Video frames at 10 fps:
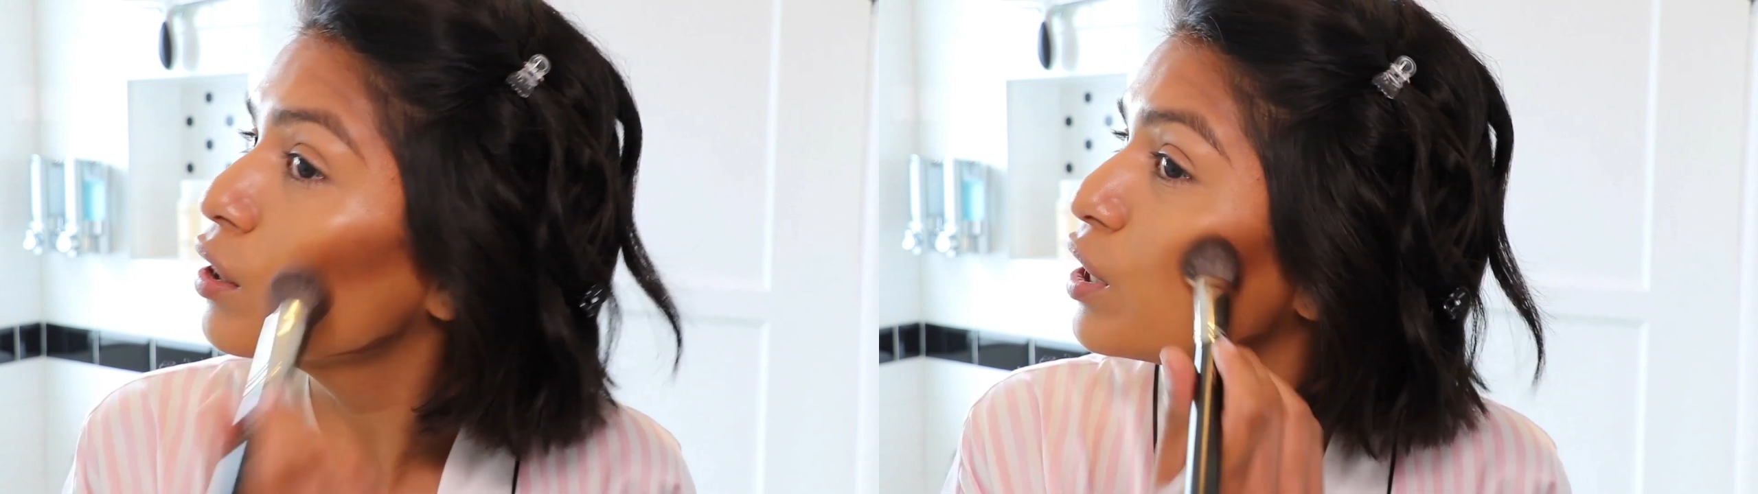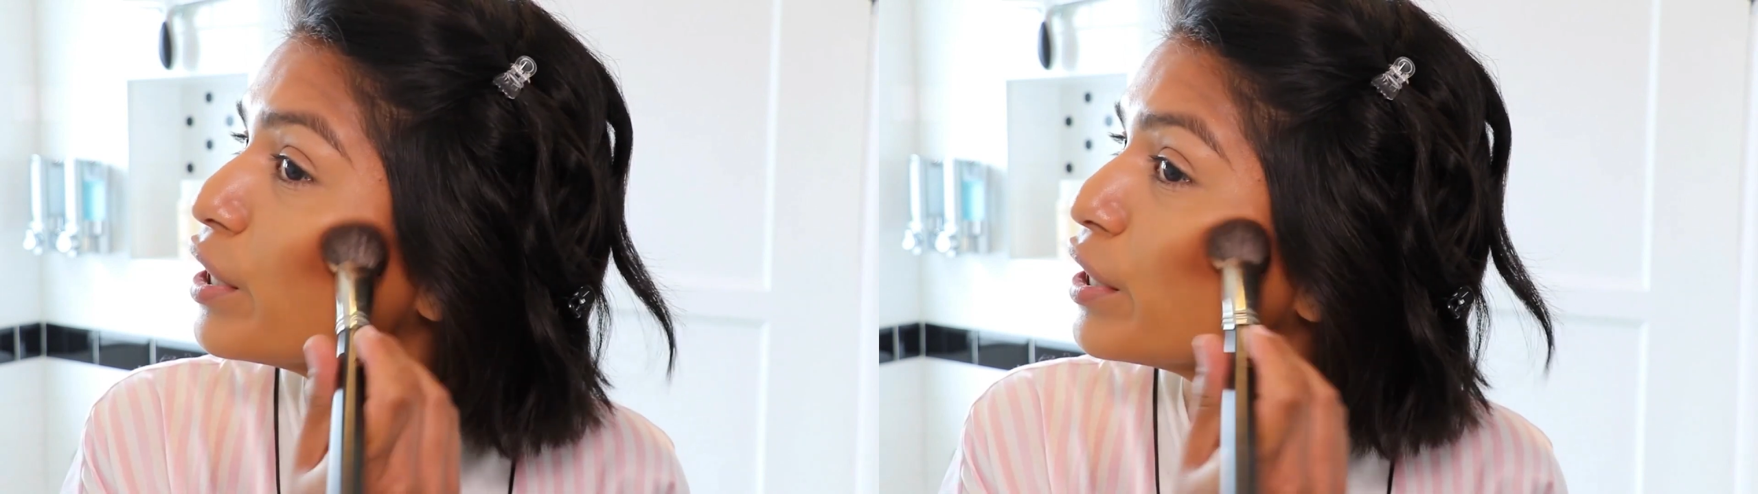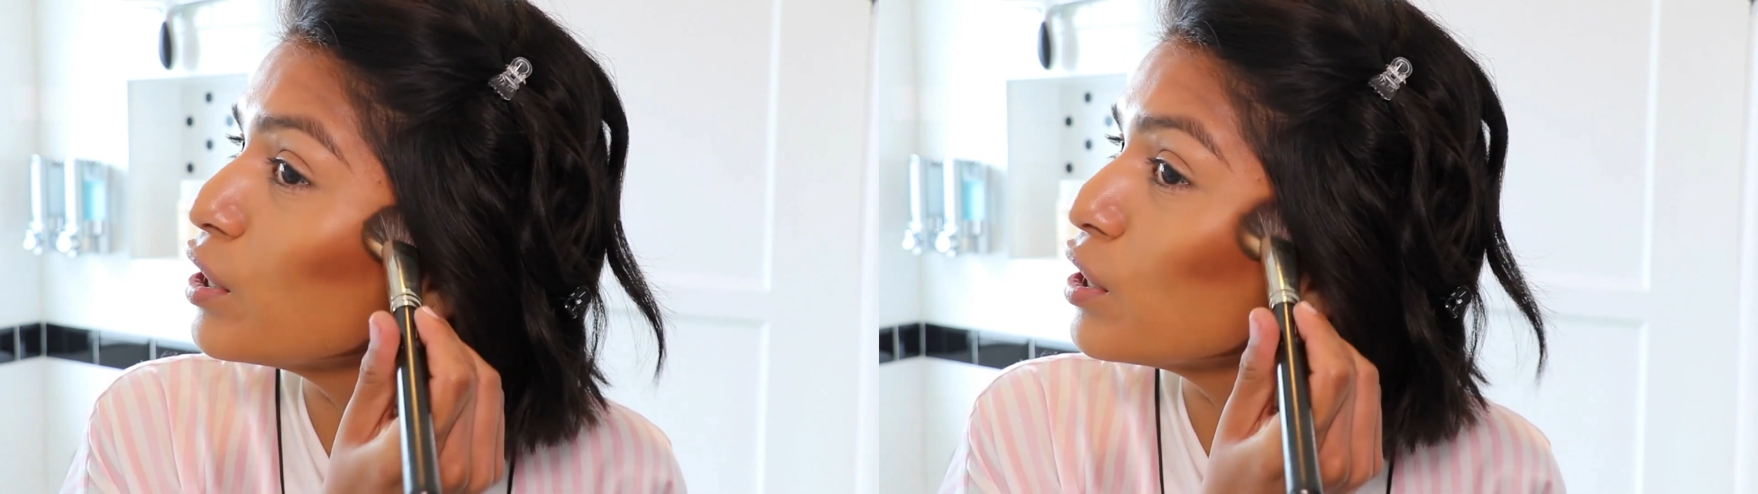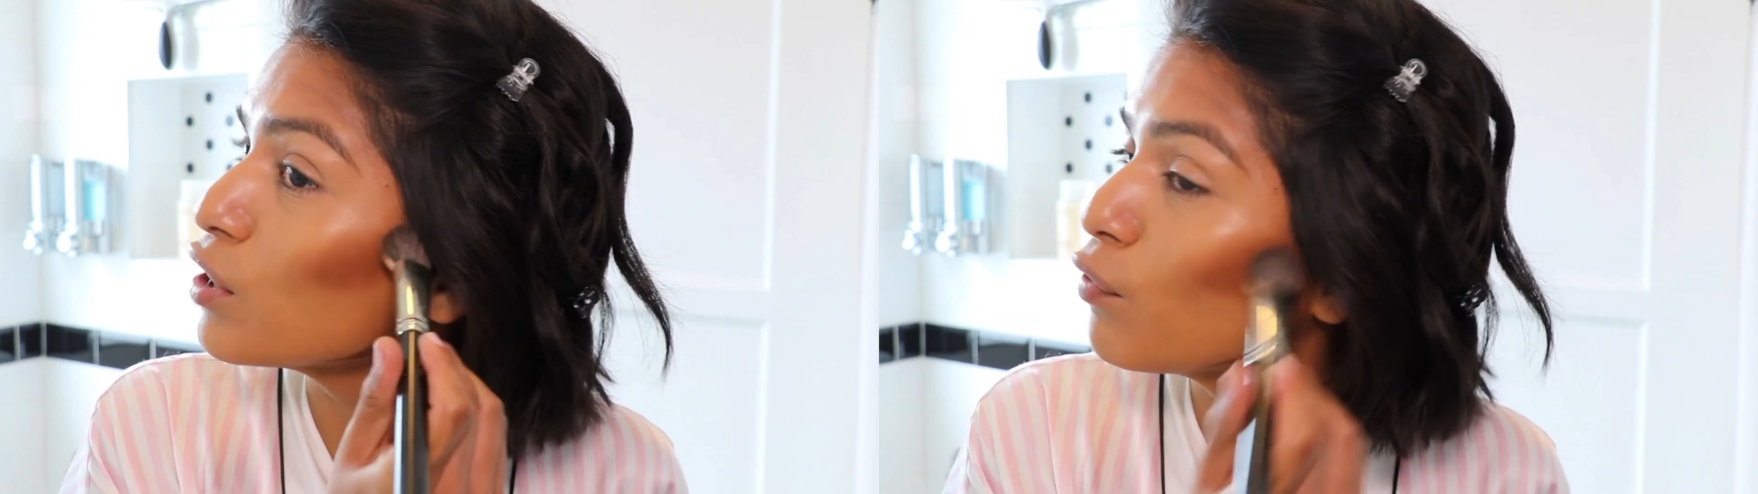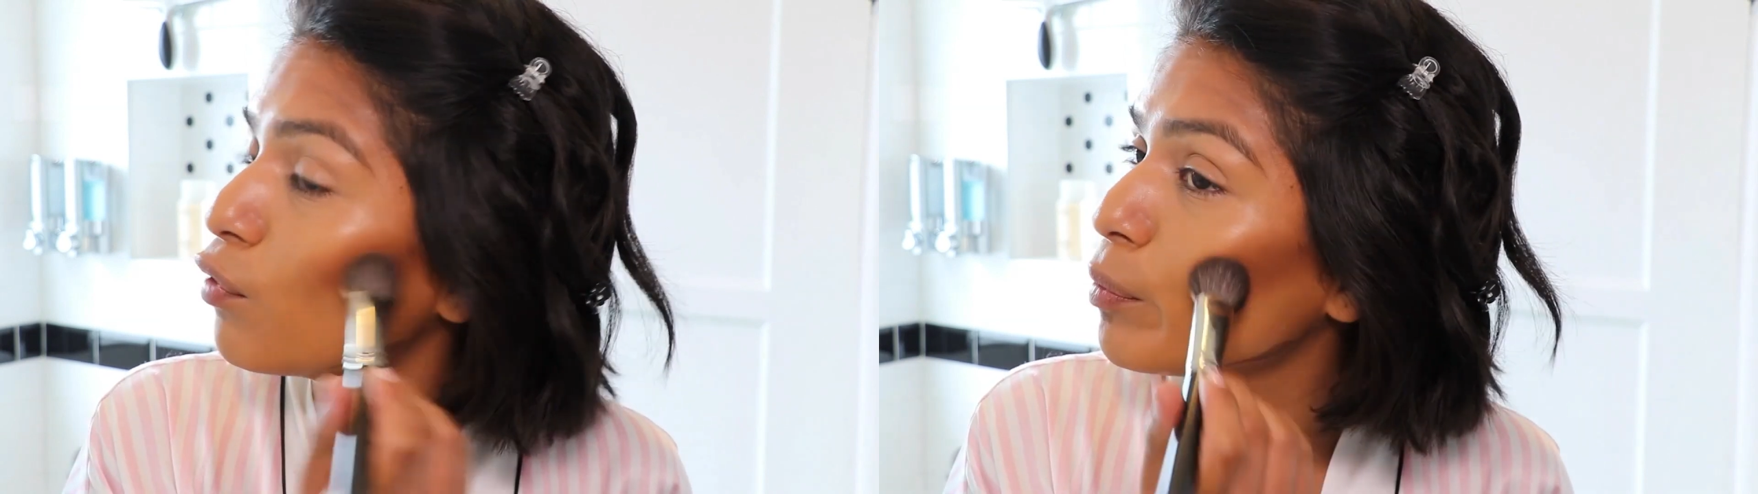is a
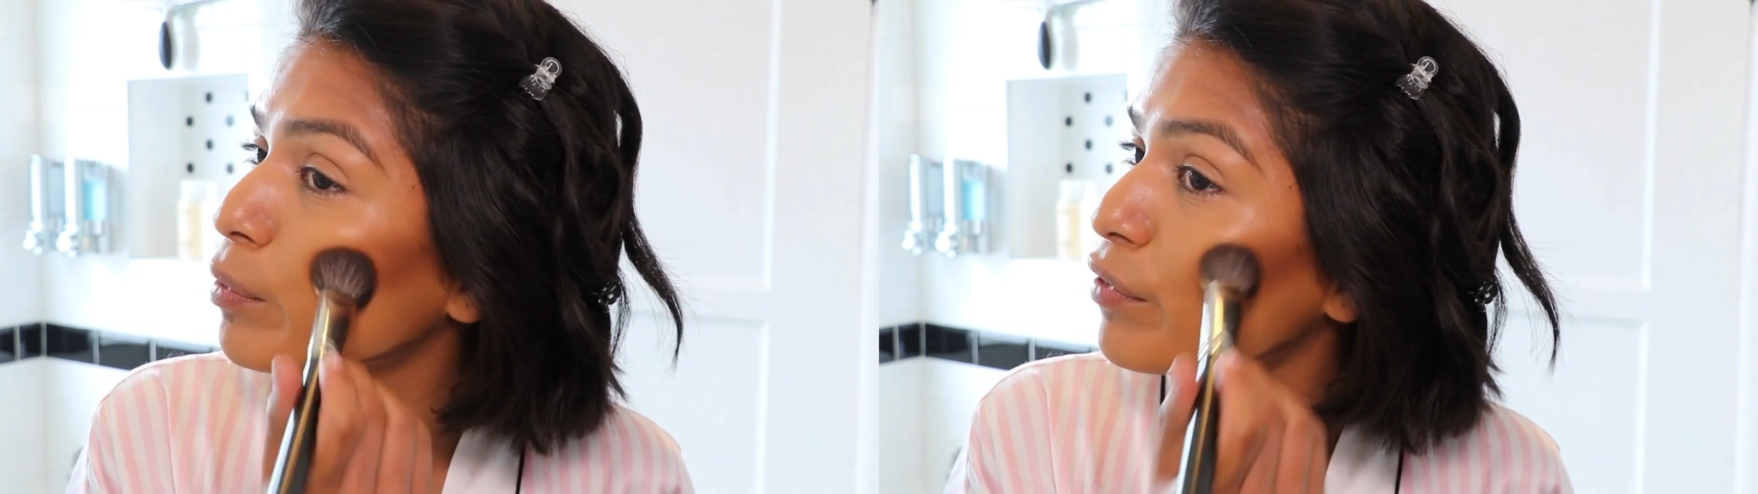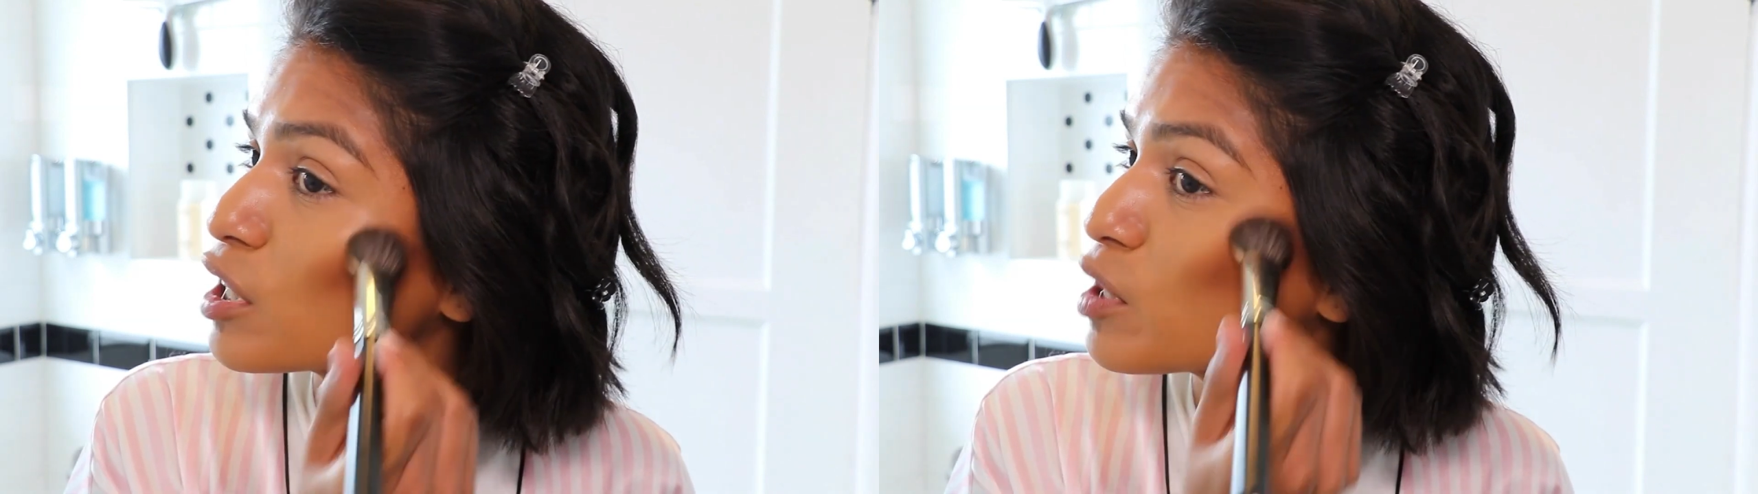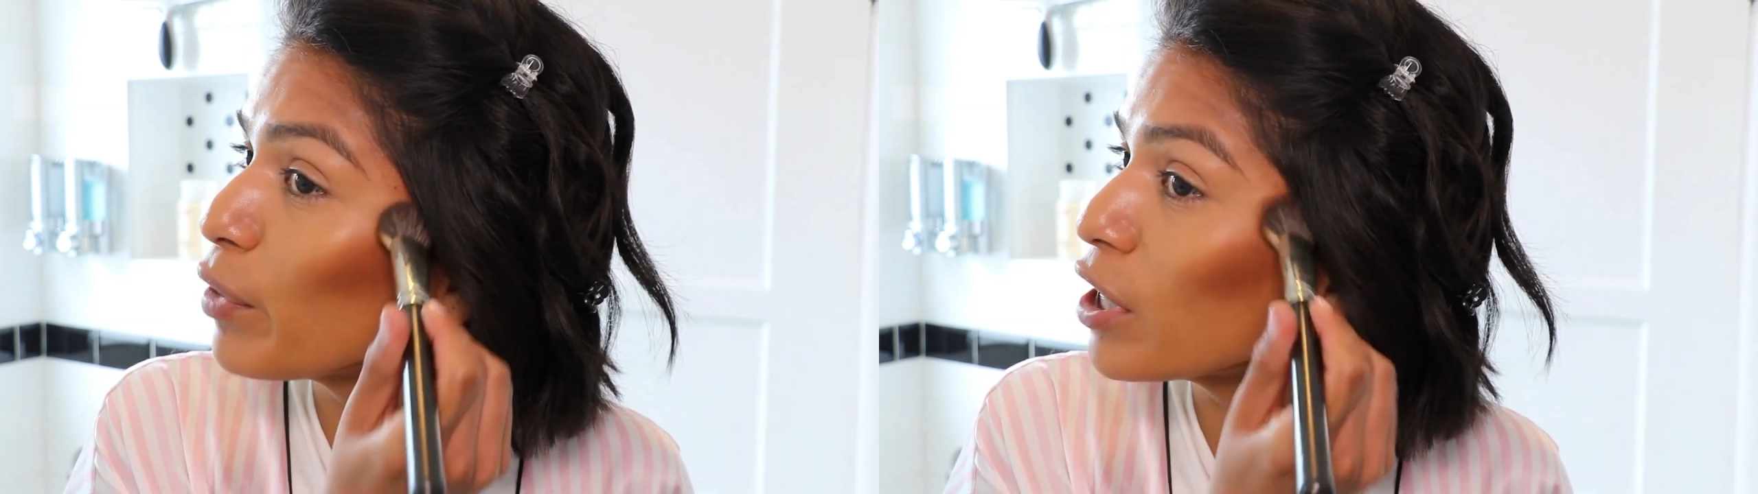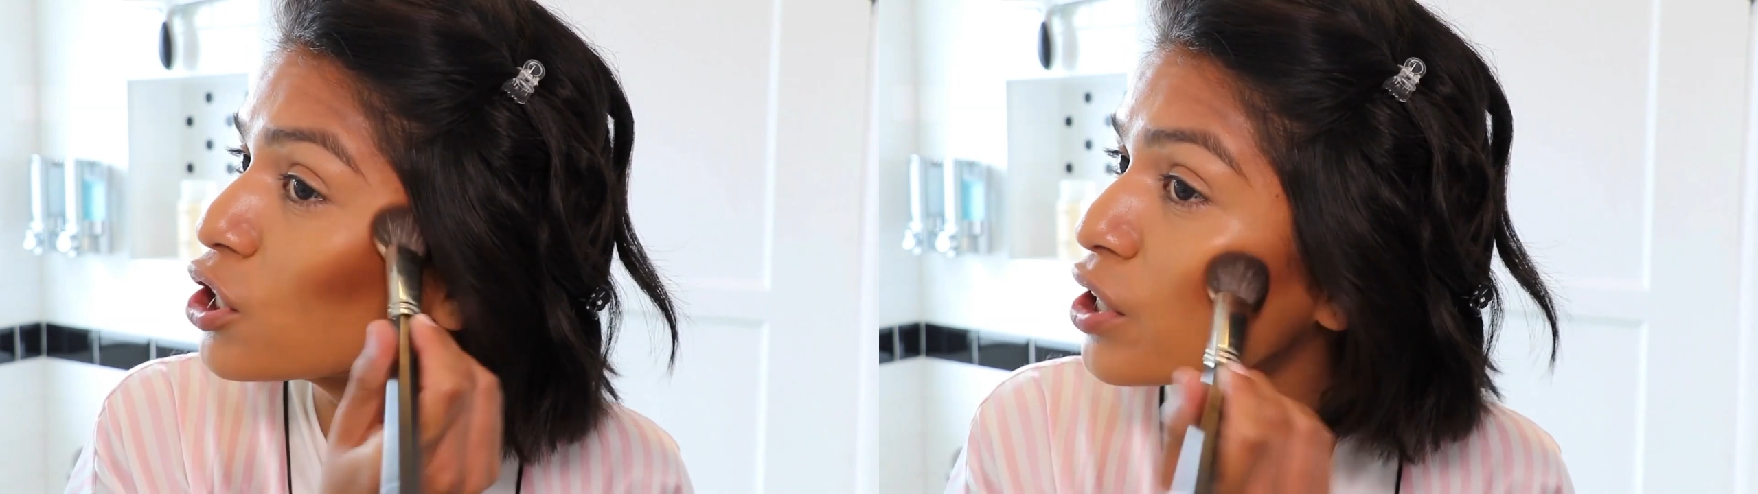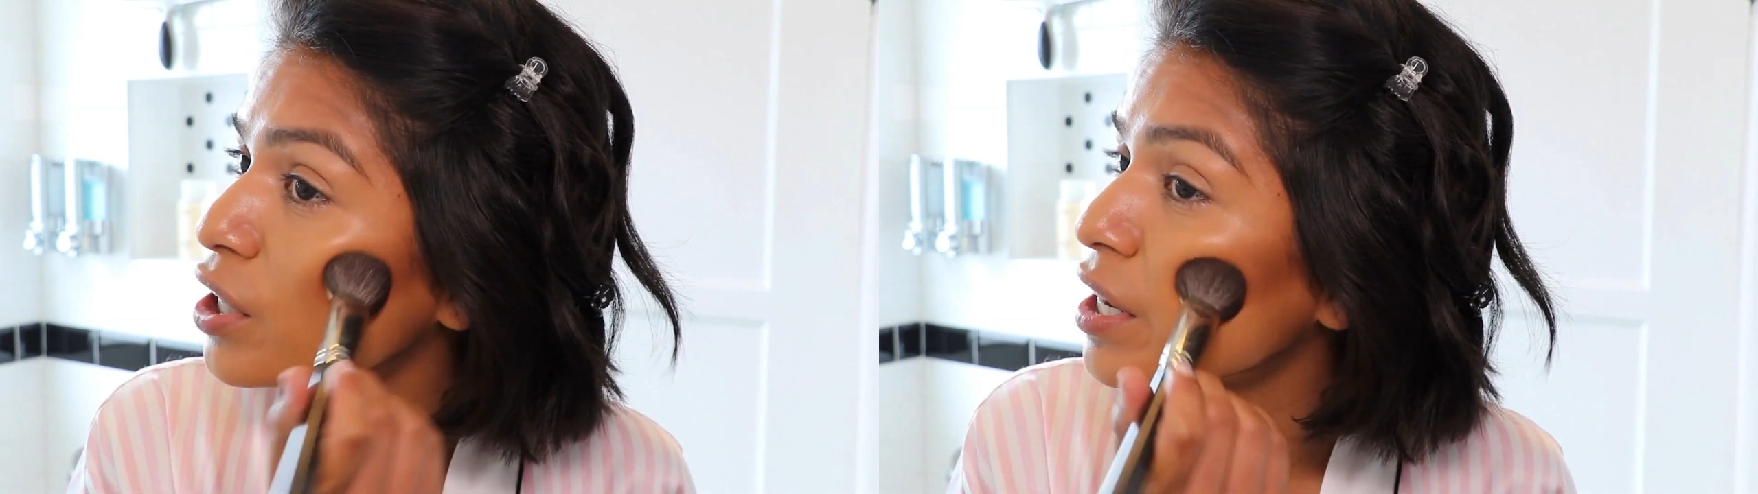form of expression,